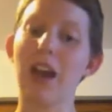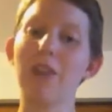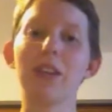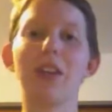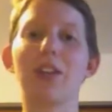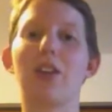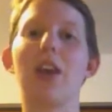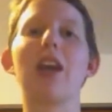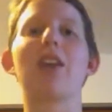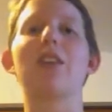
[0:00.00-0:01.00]
having it in your
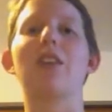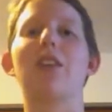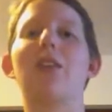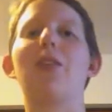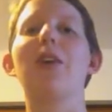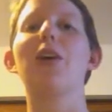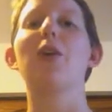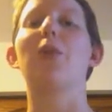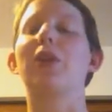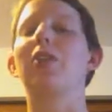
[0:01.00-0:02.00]
hand, you know,
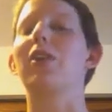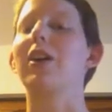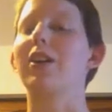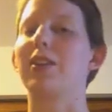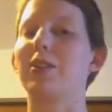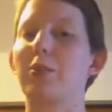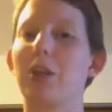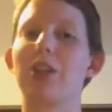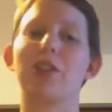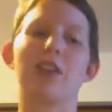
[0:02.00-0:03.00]
when you're not under
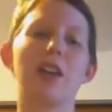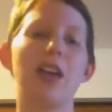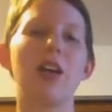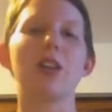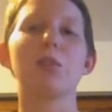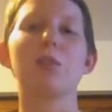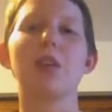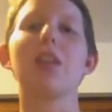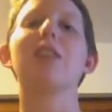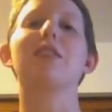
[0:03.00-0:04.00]
pressure, it's
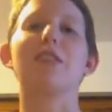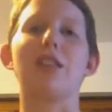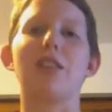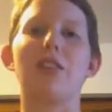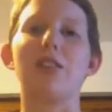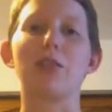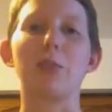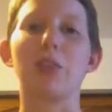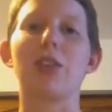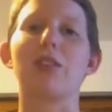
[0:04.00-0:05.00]
pretty easy. You know, you
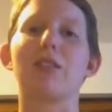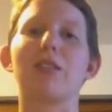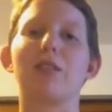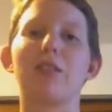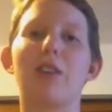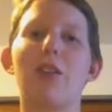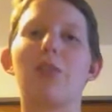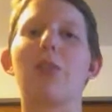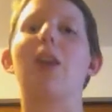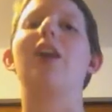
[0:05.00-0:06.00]
put the
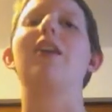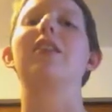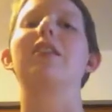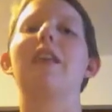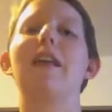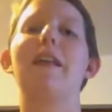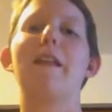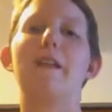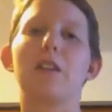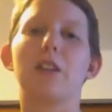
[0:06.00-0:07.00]
cover on,
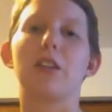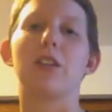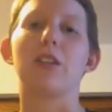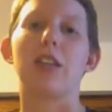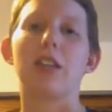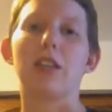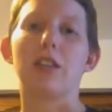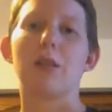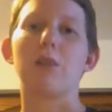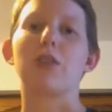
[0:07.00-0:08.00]
you take the
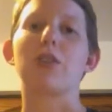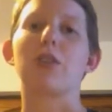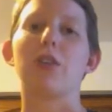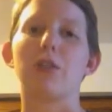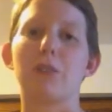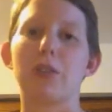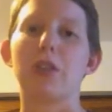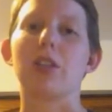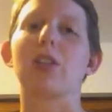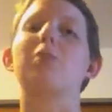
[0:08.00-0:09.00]
temperature,
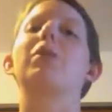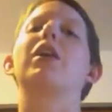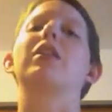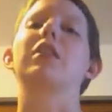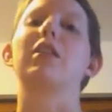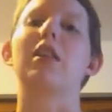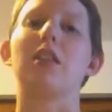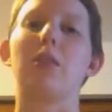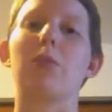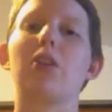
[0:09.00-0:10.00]
pushing this button,
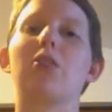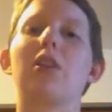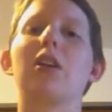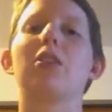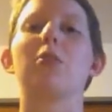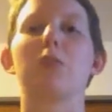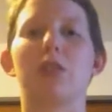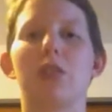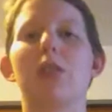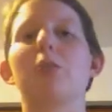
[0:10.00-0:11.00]
and then when you're done, you
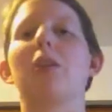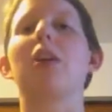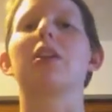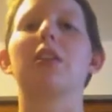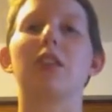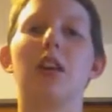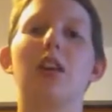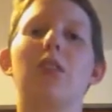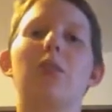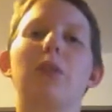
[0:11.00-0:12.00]
push this button,
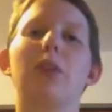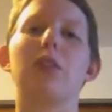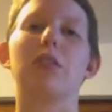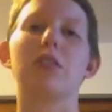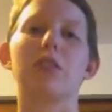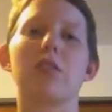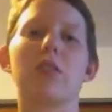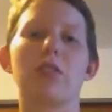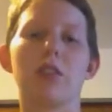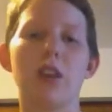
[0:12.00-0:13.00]
and it will
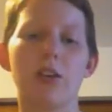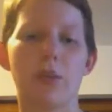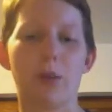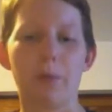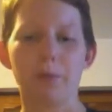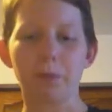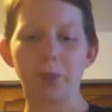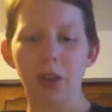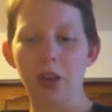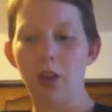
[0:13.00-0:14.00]
discard the cover.
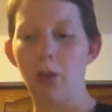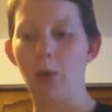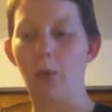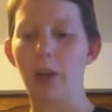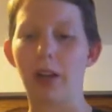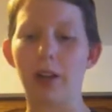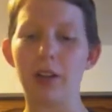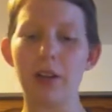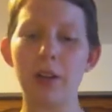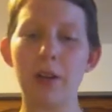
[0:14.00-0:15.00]
Well,